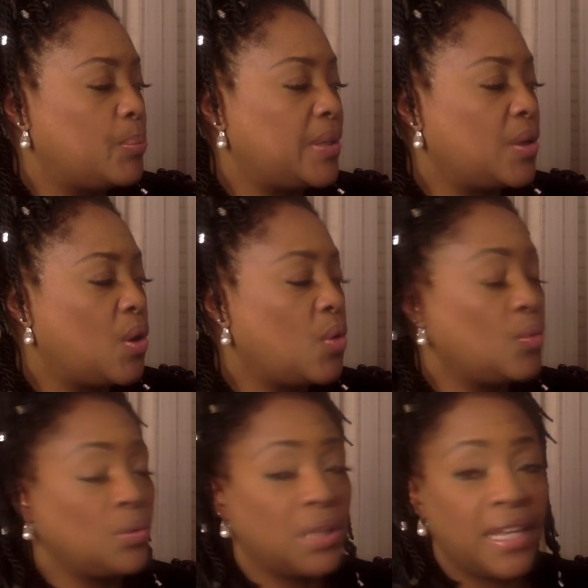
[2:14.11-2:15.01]
but
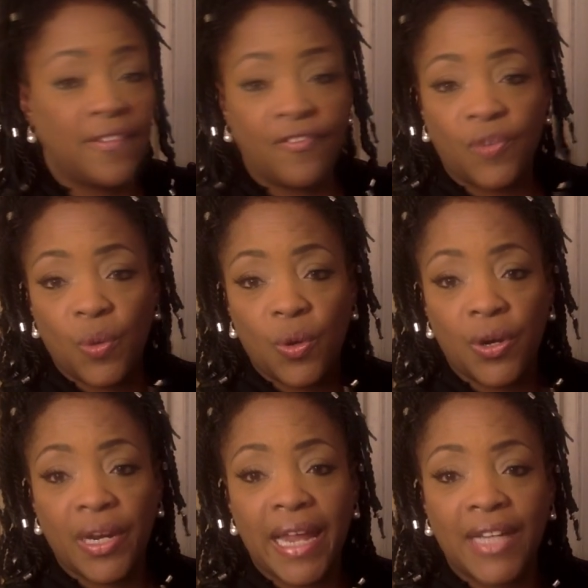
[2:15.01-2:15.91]
only
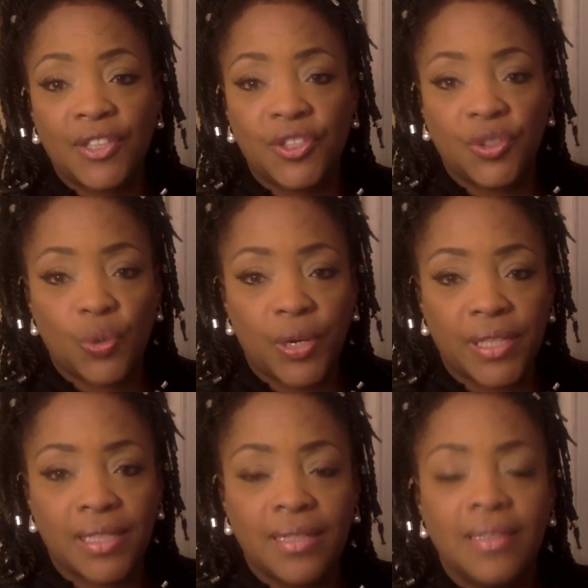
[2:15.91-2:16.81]
for a
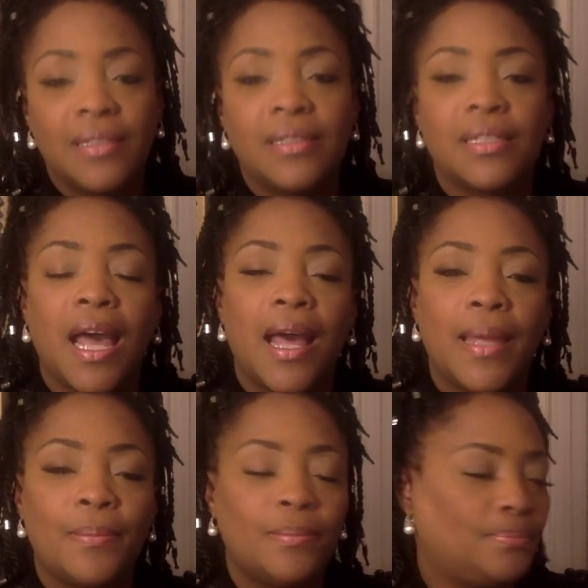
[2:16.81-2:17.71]
short
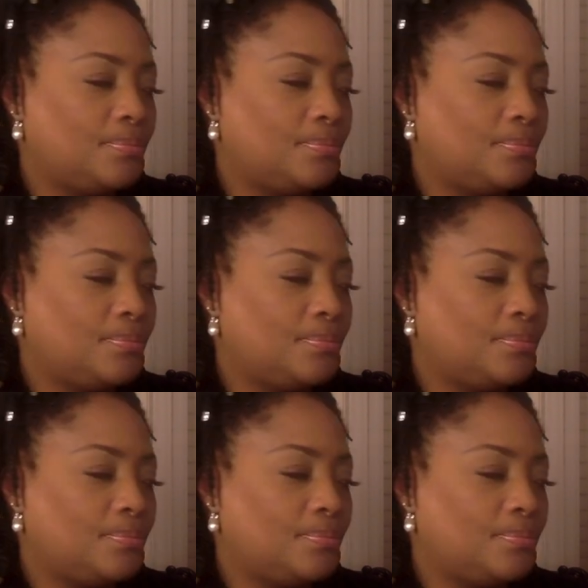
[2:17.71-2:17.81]
time.